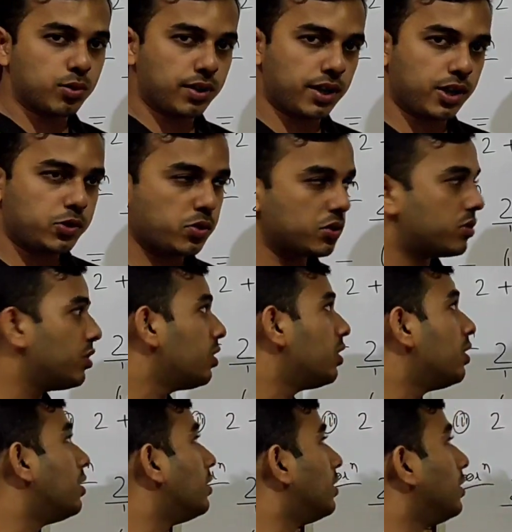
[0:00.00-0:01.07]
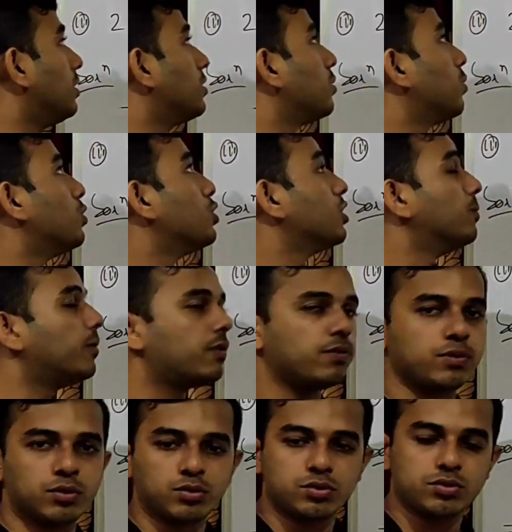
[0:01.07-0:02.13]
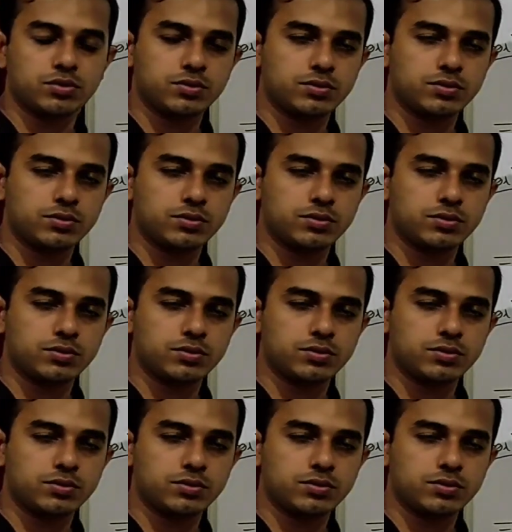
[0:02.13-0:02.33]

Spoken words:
to our next question, that is question number 4.